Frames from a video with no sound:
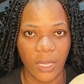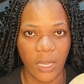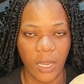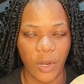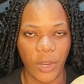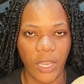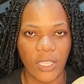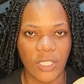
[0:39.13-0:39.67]

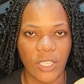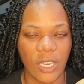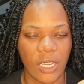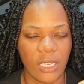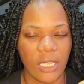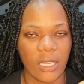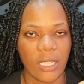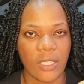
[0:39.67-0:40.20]
Alright, so you
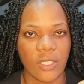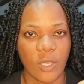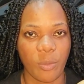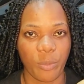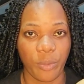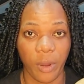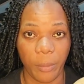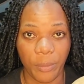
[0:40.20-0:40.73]
need this to
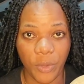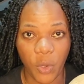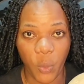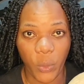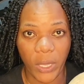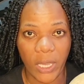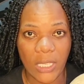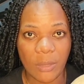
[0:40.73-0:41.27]
prep your
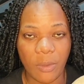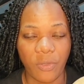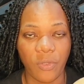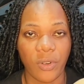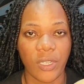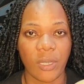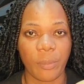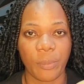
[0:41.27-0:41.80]
wigs
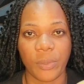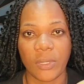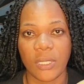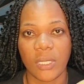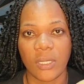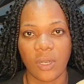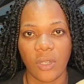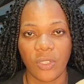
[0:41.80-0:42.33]
before you put
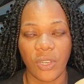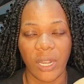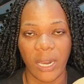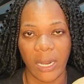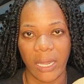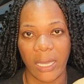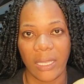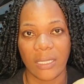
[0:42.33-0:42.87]
it on your
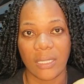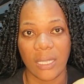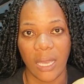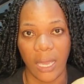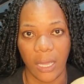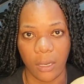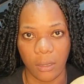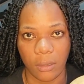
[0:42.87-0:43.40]
client's
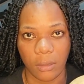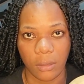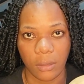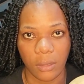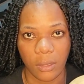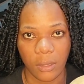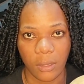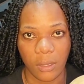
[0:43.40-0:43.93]
head.
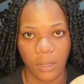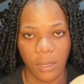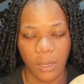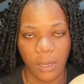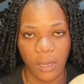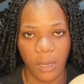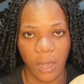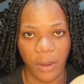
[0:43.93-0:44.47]

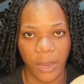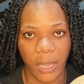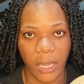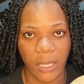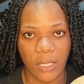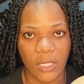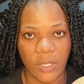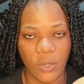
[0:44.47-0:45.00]

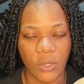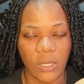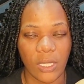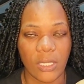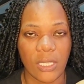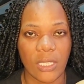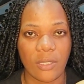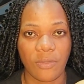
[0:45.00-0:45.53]
Alright, so
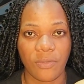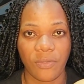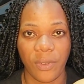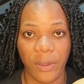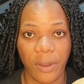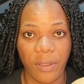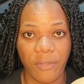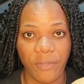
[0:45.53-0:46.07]
this is
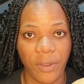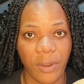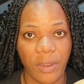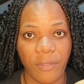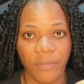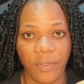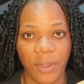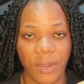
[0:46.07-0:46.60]
very
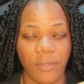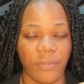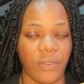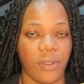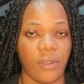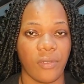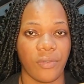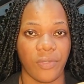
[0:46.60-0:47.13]

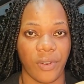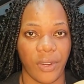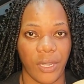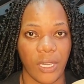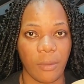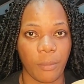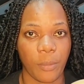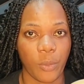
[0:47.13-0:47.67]

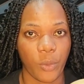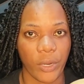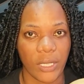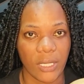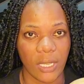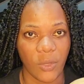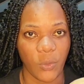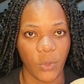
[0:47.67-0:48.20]

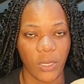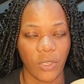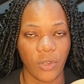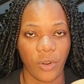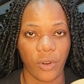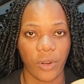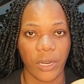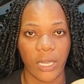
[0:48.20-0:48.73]
important when you
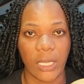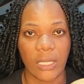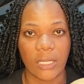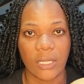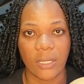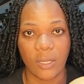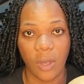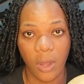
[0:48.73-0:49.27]
are
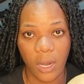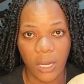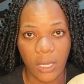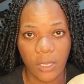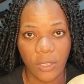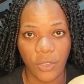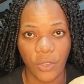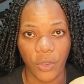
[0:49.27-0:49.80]

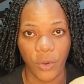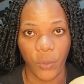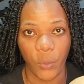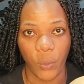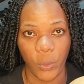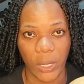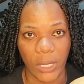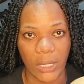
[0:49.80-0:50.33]
installing your
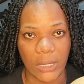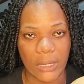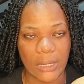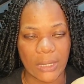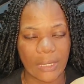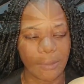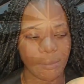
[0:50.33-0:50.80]
wigs.